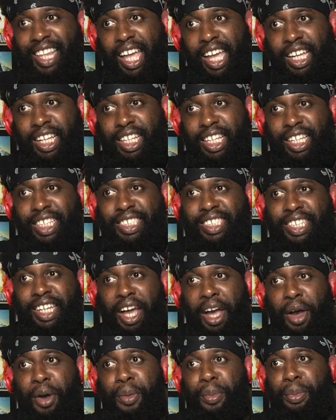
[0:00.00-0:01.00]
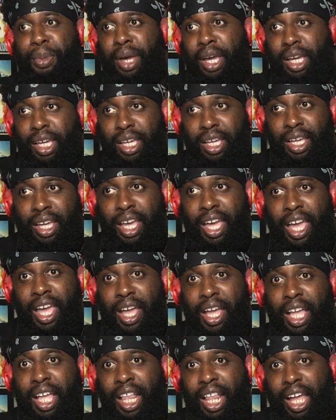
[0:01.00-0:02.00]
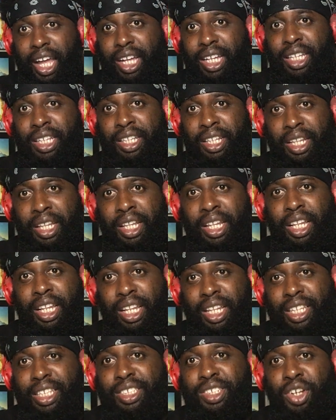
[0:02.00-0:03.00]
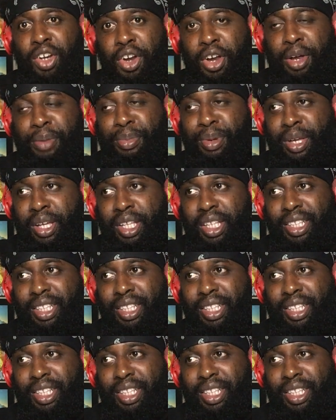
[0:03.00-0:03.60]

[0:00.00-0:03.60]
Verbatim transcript: like it's called Becky. Like this girl,